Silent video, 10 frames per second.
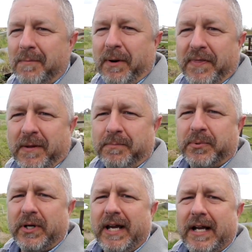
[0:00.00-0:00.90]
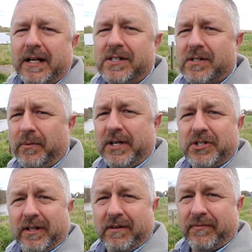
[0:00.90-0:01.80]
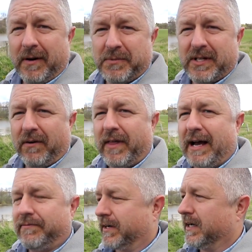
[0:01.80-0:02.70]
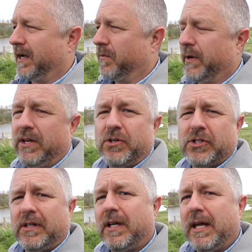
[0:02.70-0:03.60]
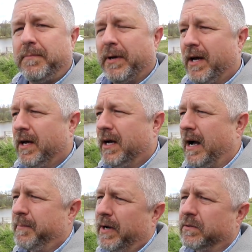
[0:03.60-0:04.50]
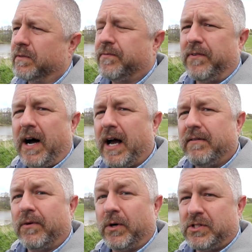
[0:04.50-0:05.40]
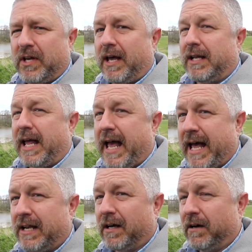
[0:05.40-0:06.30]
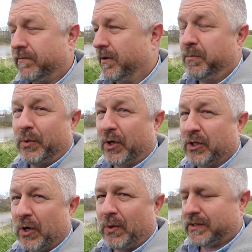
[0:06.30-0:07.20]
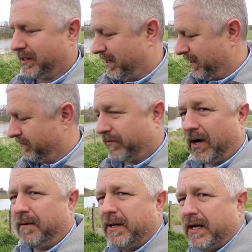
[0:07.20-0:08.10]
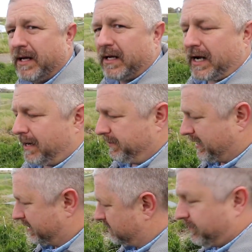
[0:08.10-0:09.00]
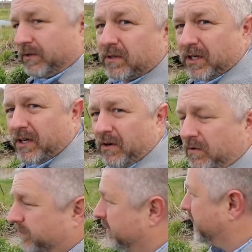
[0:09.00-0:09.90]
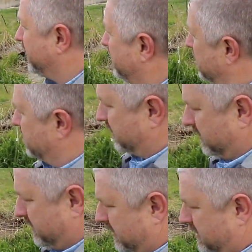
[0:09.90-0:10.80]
but the breed is originally from South Africa, and we usually keep about five or 10 head of Boer goats on our farm, uh, because if you look over here,